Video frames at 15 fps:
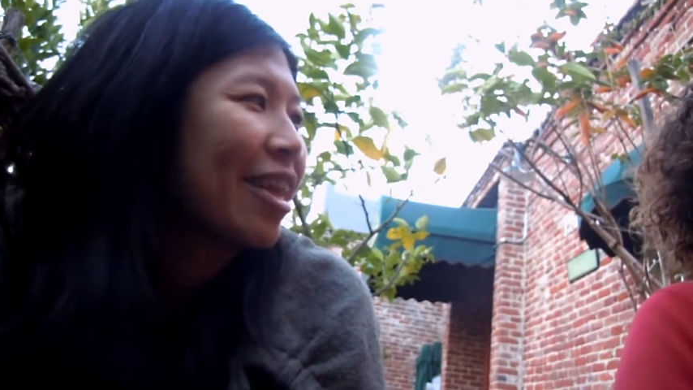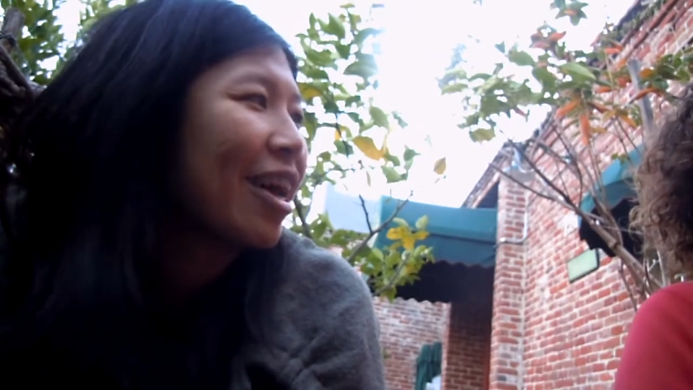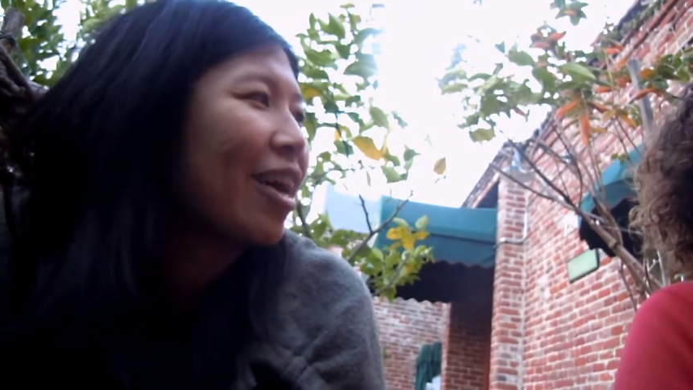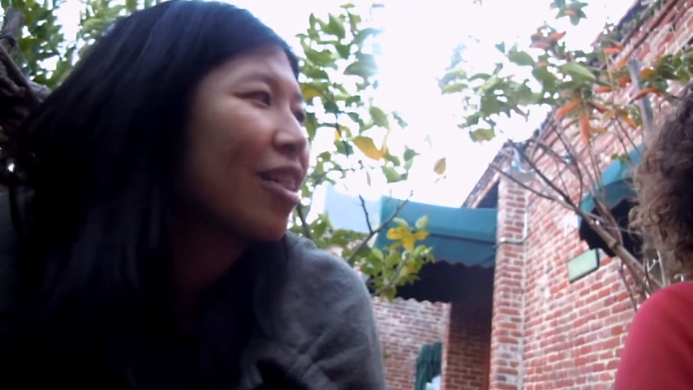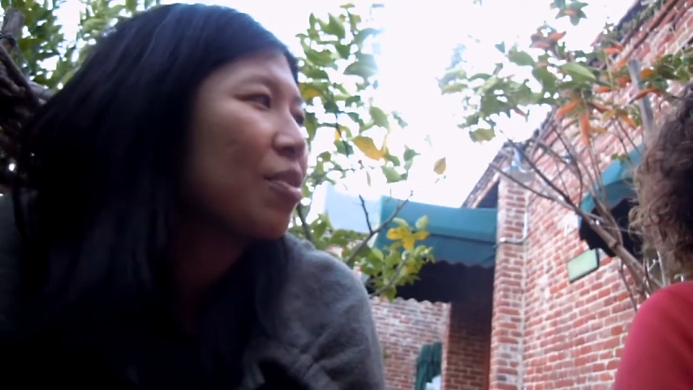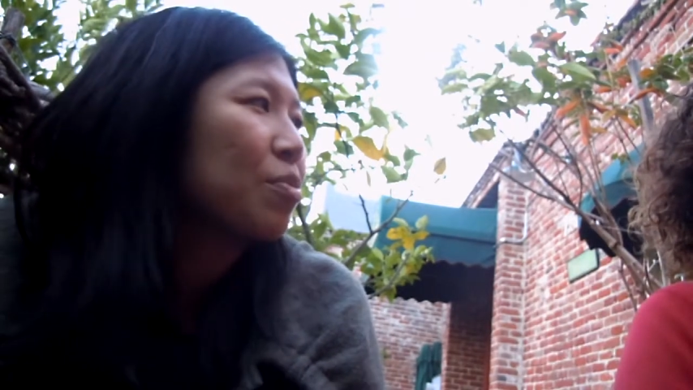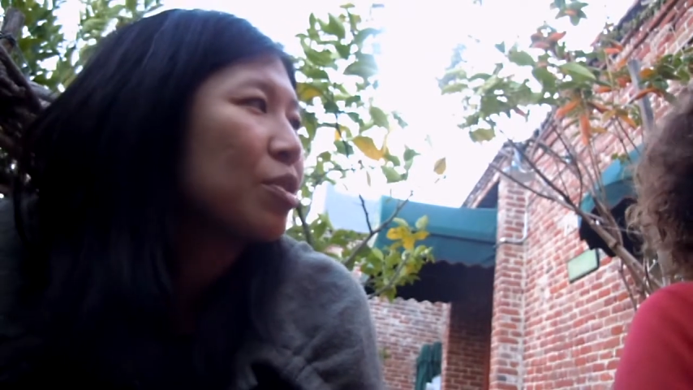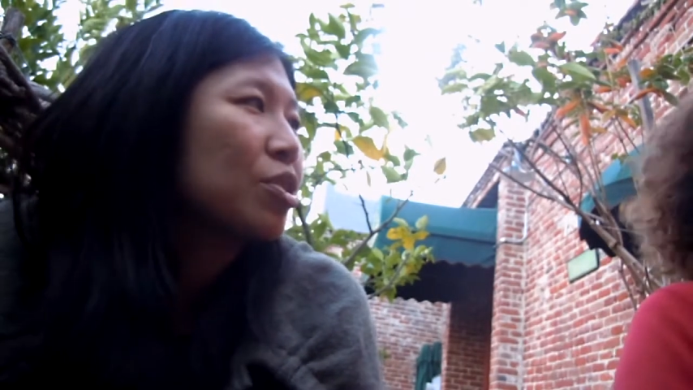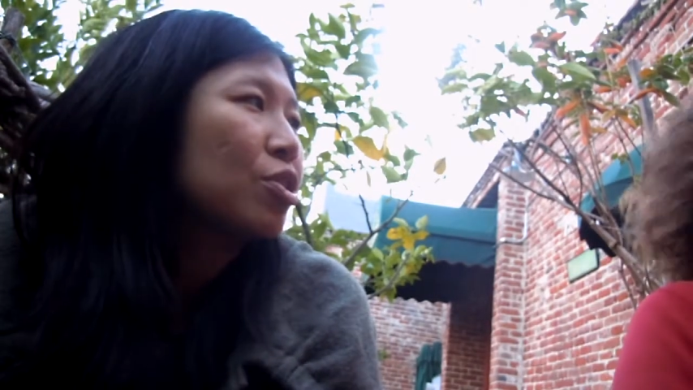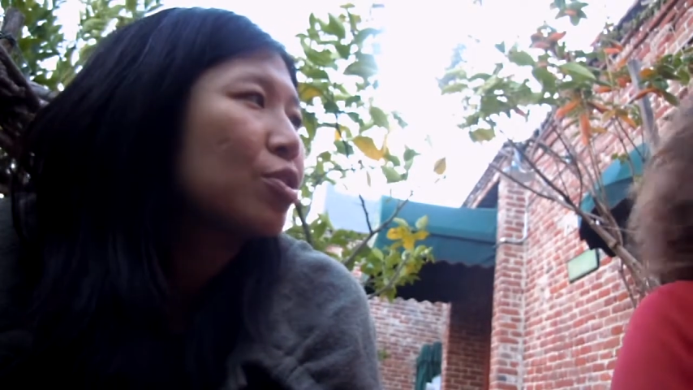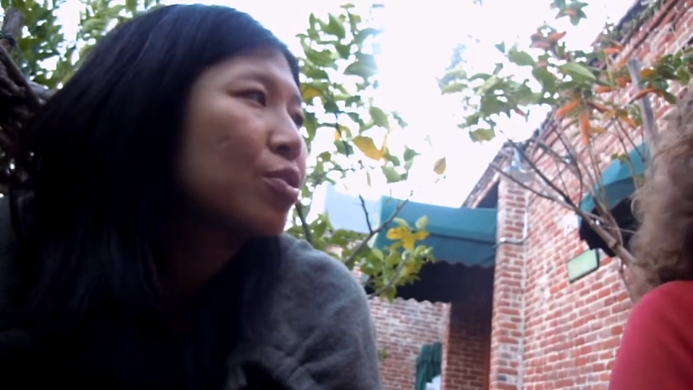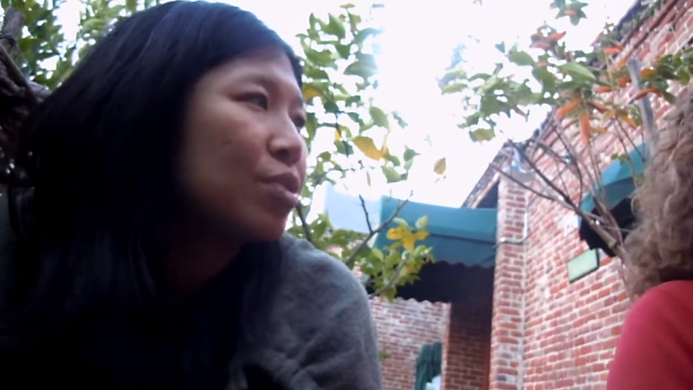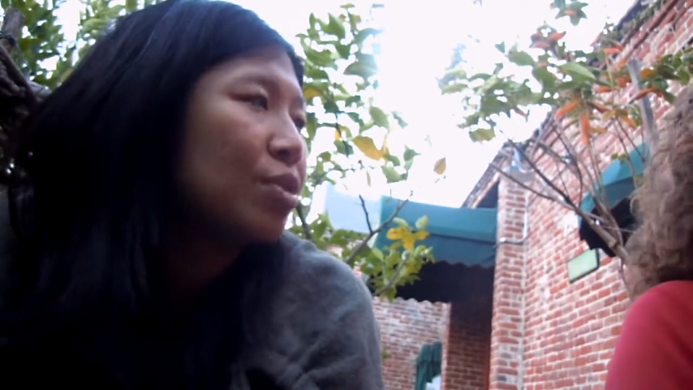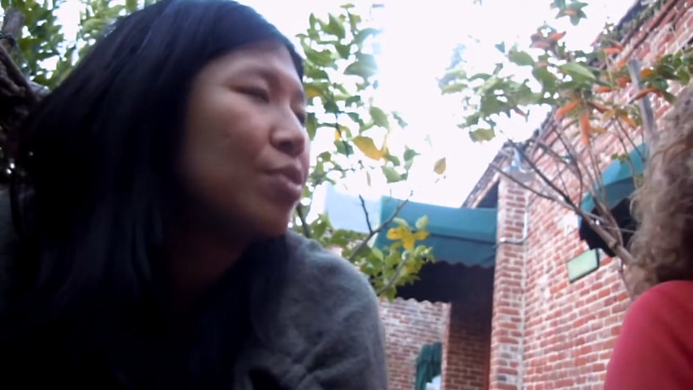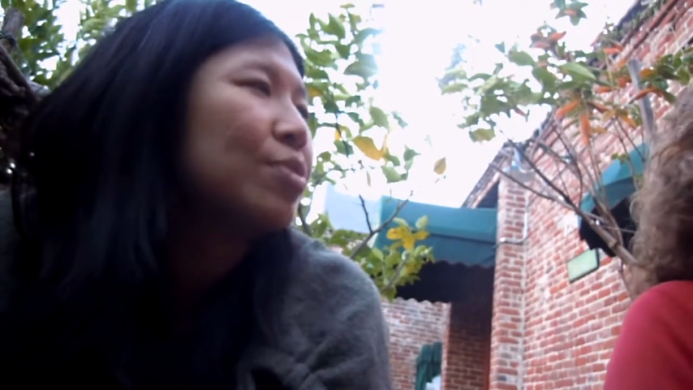that we
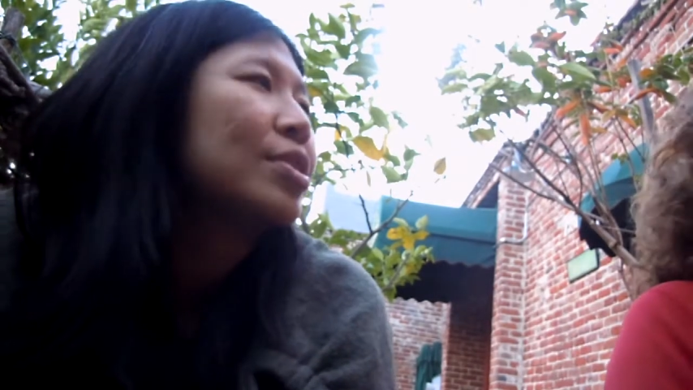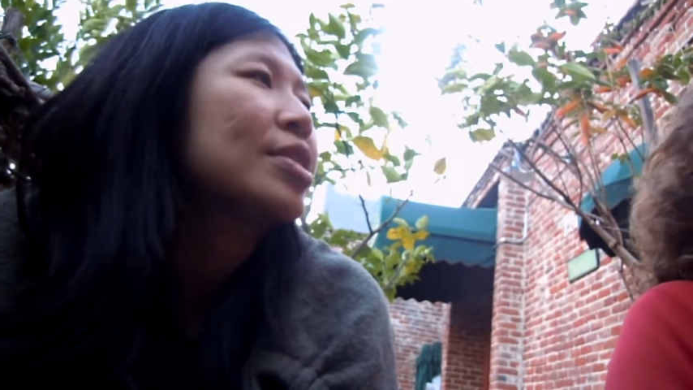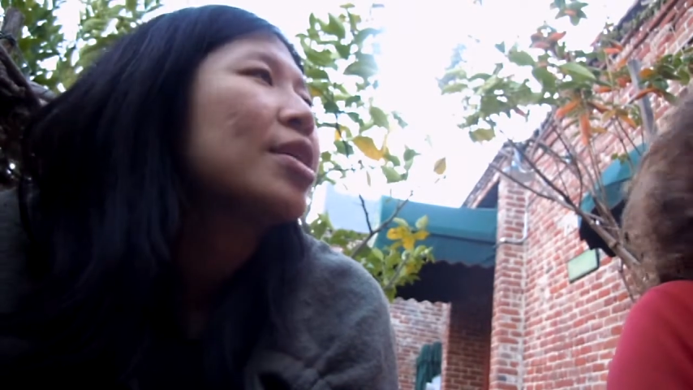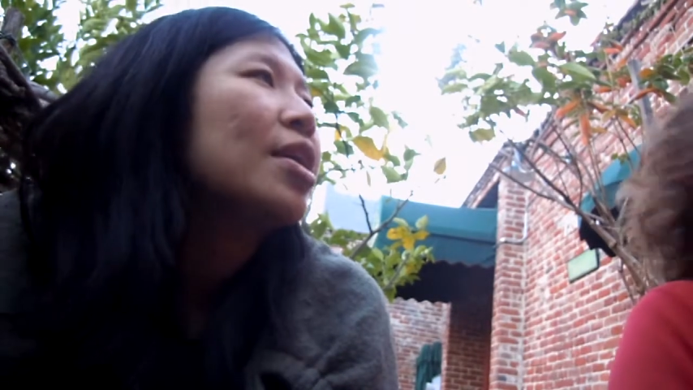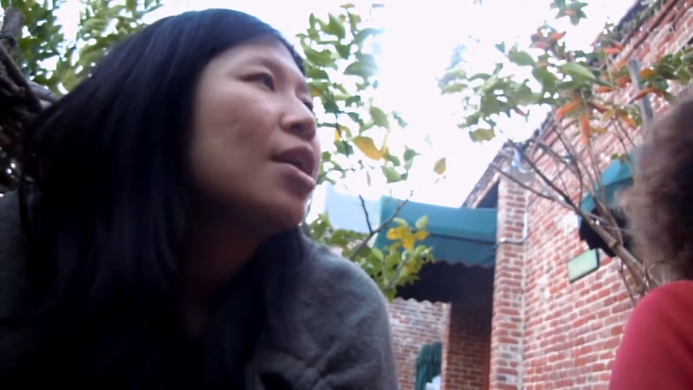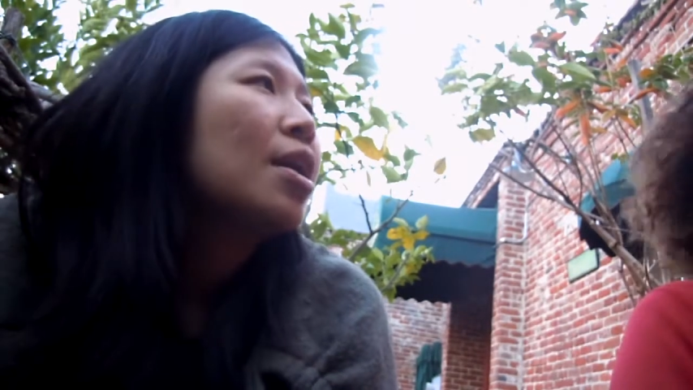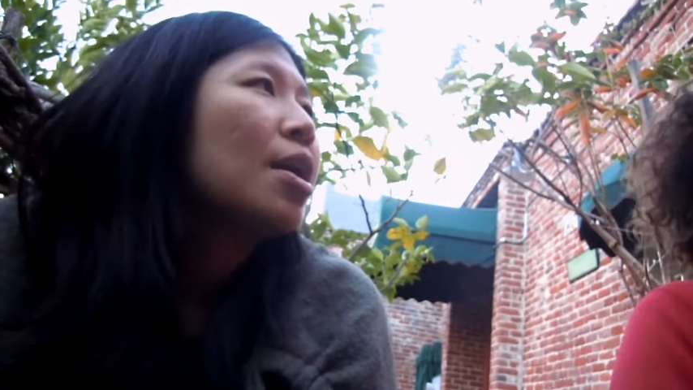do use